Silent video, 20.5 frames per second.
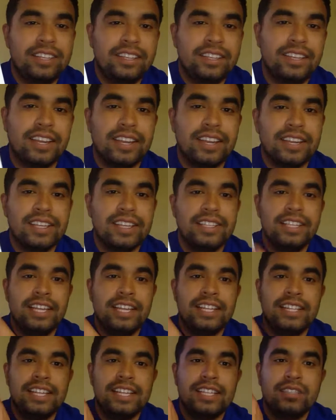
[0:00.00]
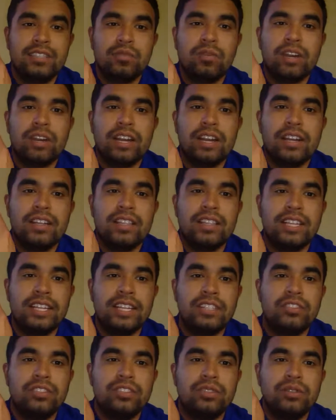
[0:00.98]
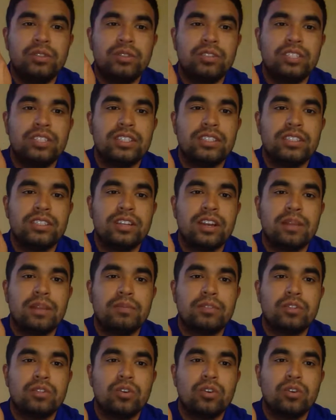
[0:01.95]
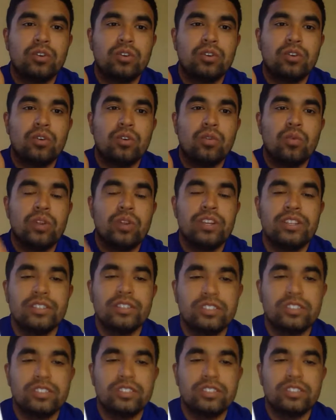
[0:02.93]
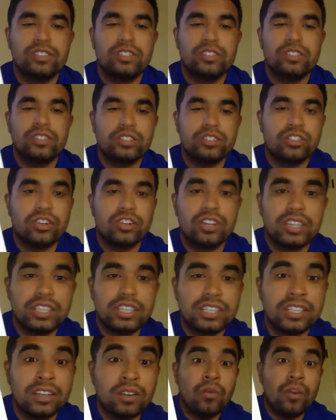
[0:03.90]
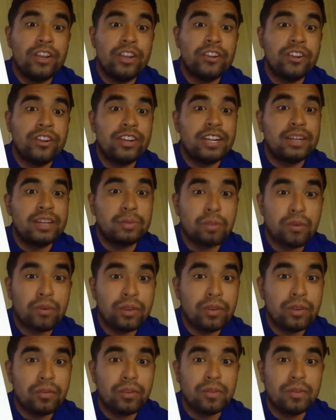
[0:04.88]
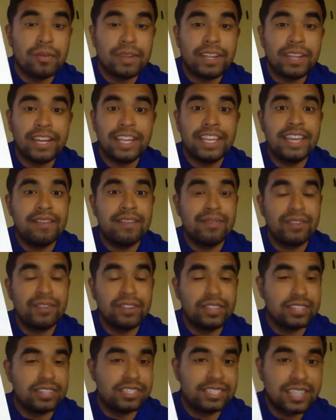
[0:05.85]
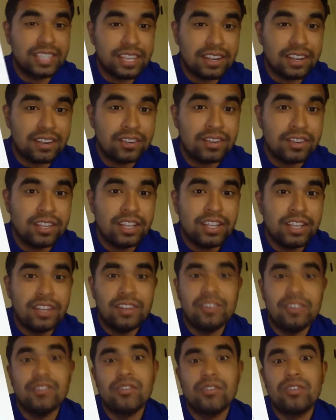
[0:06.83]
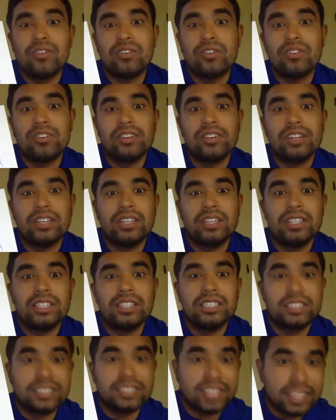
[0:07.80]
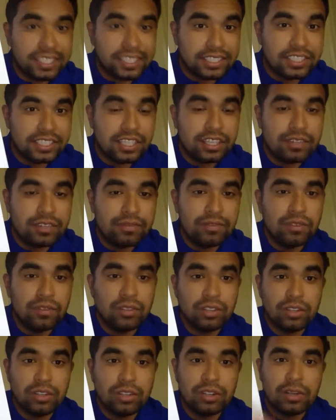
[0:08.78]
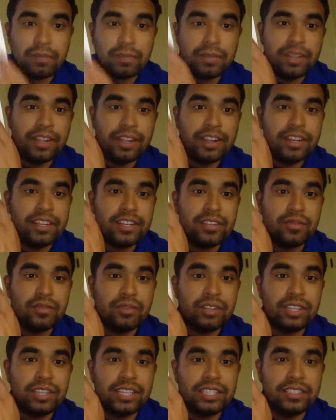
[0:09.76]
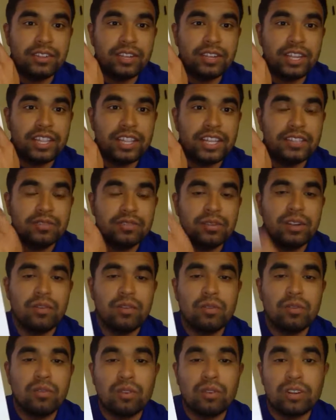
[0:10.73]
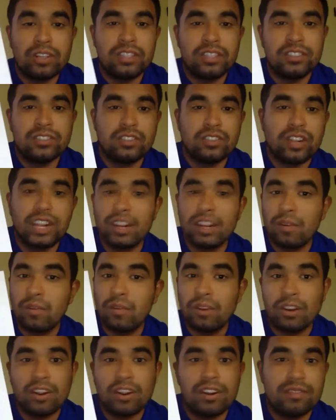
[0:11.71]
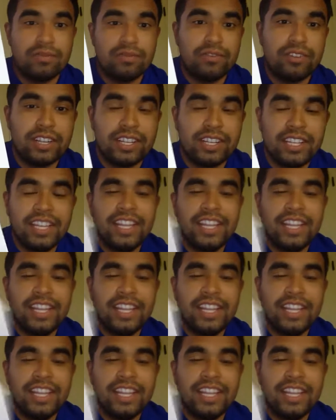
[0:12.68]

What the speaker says: Okay. And that's why that dream goes at the top. So when you're struggling, or when you're at a point where, man, I can't figure this out, or this is getting tough, you look up there and you realize, okay, that's what I want, so I got to work hard for it.